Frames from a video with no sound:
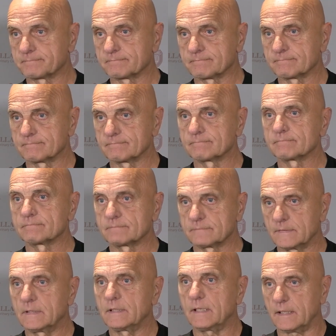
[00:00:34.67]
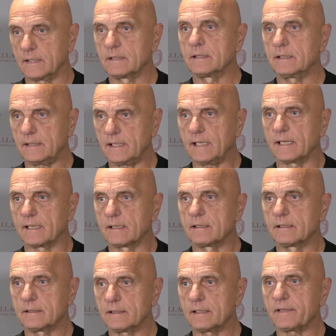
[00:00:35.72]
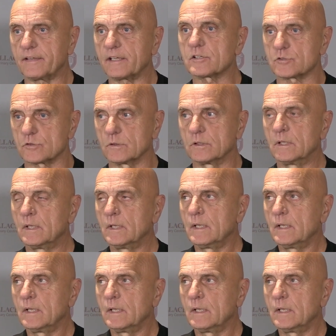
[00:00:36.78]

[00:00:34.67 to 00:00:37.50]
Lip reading: really snapping at them today. I was really impressed with them. I think so.